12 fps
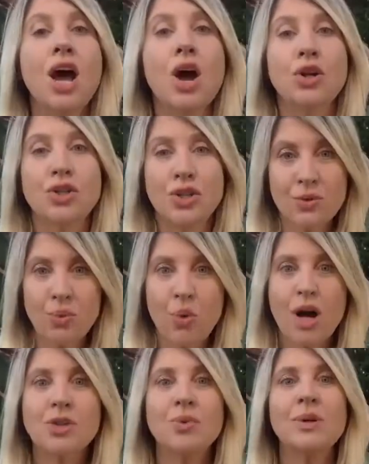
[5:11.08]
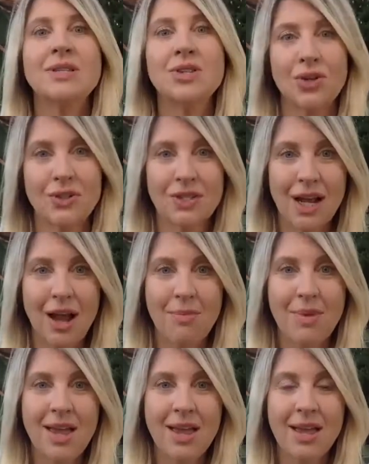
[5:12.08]
Just watch what starts to come
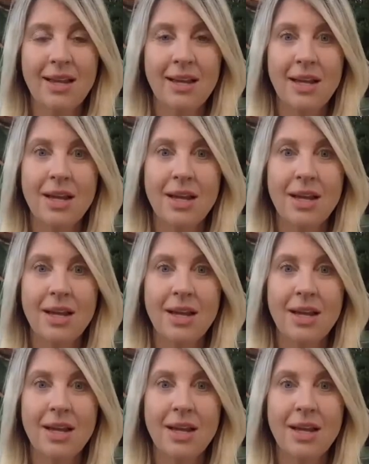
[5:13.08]
in.